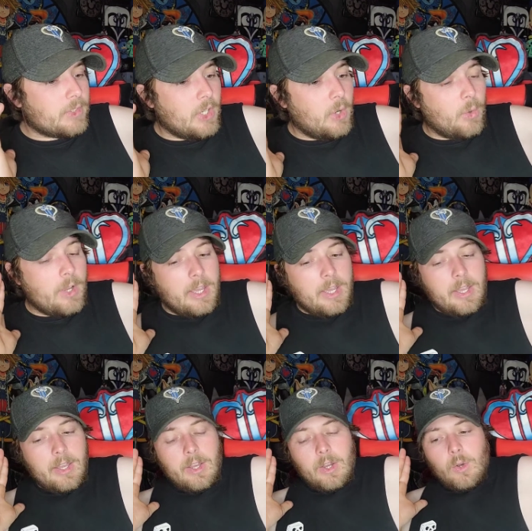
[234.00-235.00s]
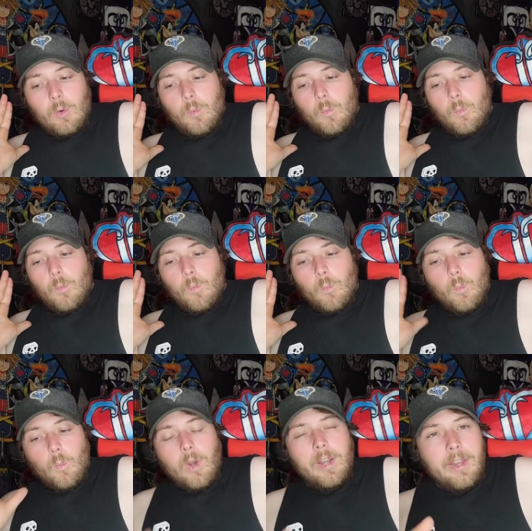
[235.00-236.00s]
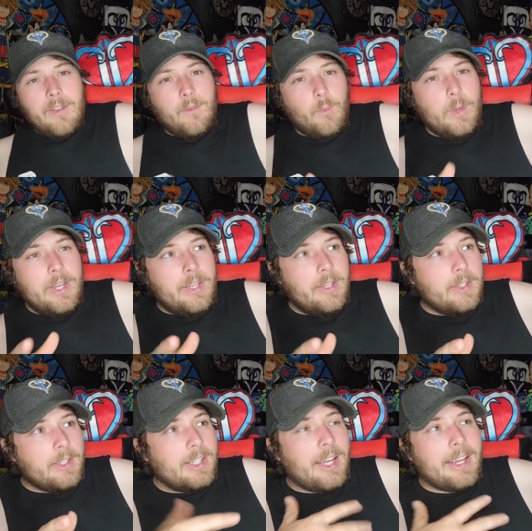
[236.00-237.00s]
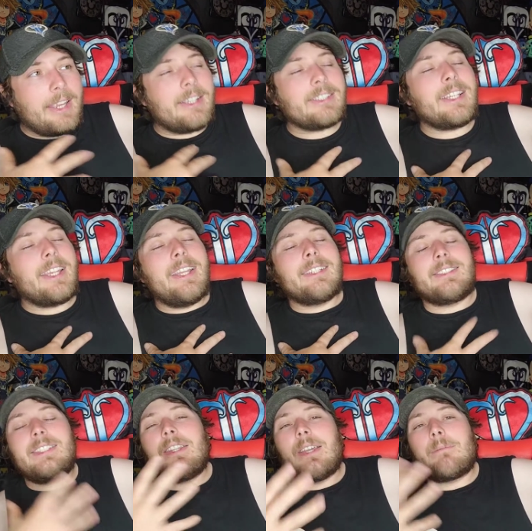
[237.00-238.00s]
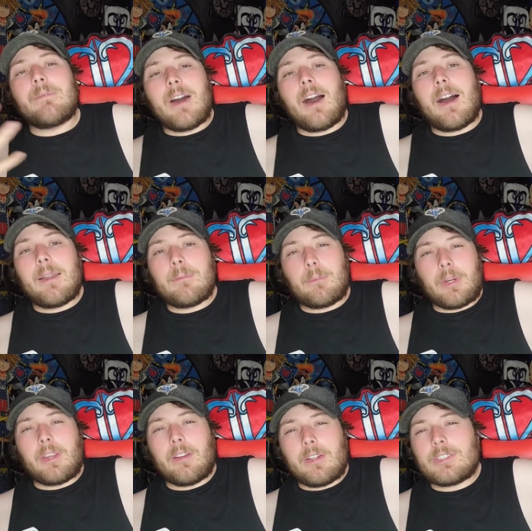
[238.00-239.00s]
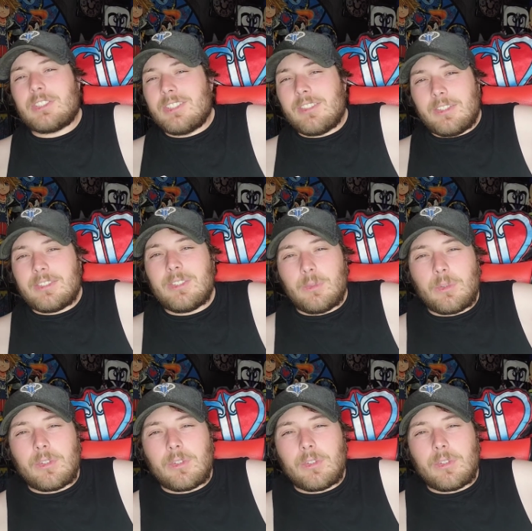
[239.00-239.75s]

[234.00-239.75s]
so, what if we? Because I, I, can't see them not bringing us to Disney